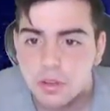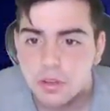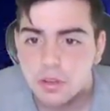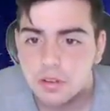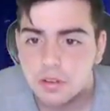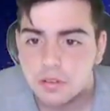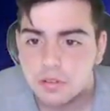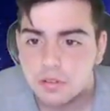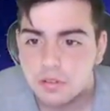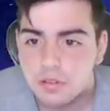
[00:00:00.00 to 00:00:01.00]

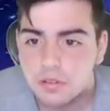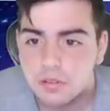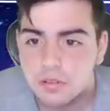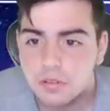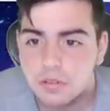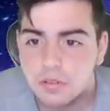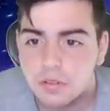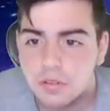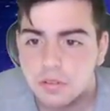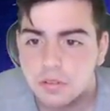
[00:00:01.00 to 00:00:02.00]

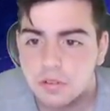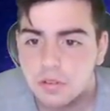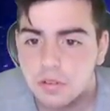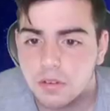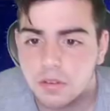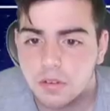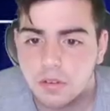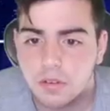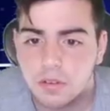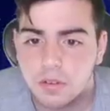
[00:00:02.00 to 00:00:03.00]

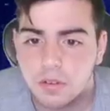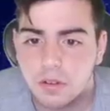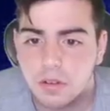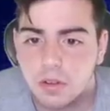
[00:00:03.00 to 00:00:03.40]
[no speech]